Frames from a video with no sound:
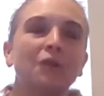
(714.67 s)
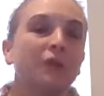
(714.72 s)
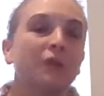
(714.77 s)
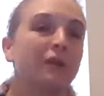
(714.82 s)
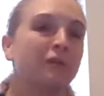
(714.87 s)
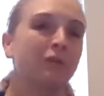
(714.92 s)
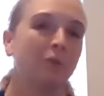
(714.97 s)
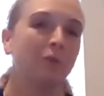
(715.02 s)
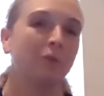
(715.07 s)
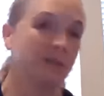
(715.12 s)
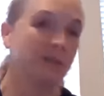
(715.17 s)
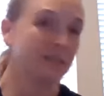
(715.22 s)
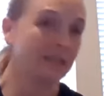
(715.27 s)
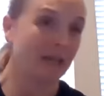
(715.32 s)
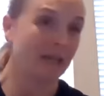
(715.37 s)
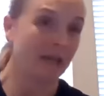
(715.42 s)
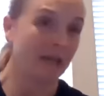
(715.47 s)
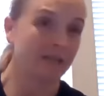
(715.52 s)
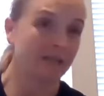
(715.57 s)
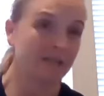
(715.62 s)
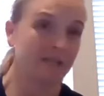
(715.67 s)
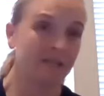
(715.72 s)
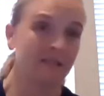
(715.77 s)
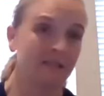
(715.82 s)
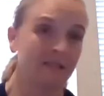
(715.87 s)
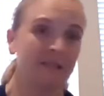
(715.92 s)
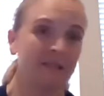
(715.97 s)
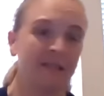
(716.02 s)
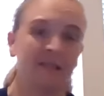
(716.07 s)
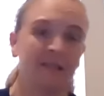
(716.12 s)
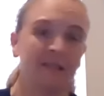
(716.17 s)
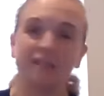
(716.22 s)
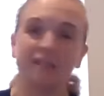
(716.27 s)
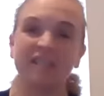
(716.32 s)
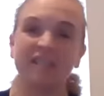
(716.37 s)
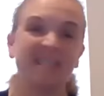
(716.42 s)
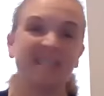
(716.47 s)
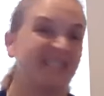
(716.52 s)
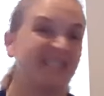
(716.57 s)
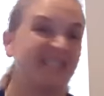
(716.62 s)
reinforce that
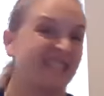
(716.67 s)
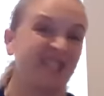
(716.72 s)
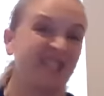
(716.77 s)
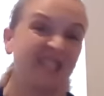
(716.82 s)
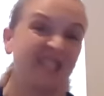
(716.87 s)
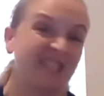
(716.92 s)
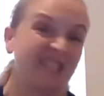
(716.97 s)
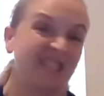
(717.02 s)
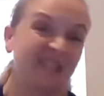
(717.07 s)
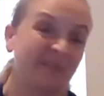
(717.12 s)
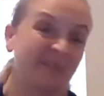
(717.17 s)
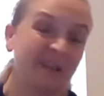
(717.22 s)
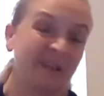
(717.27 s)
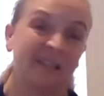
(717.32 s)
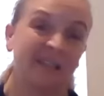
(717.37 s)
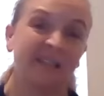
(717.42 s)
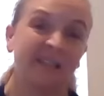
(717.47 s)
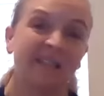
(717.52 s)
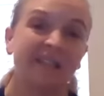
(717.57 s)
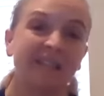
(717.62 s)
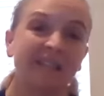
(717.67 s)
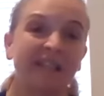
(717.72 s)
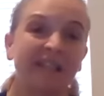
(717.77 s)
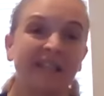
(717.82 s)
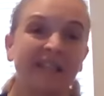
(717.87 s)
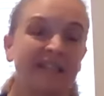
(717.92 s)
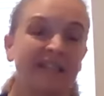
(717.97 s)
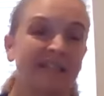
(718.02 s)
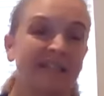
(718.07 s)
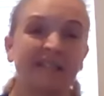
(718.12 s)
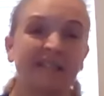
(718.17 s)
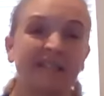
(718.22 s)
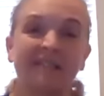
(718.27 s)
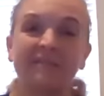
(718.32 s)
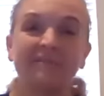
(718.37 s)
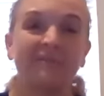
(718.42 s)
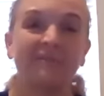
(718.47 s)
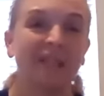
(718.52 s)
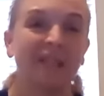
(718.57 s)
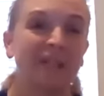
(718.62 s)
it's just different.
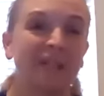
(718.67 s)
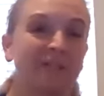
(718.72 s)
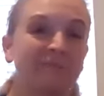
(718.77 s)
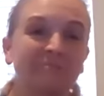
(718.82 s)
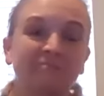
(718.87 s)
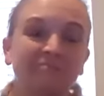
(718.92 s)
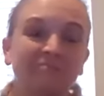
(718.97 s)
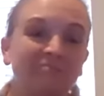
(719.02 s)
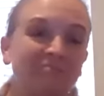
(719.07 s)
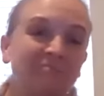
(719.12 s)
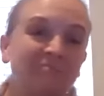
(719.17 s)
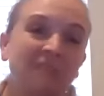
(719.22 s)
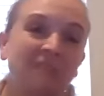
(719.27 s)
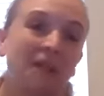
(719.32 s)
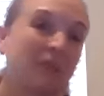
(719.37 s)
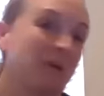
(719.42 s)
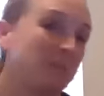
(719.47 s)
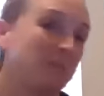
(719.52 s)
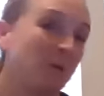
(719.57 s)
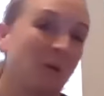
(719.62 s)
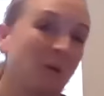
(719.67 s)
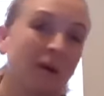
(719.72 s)
It's, nothing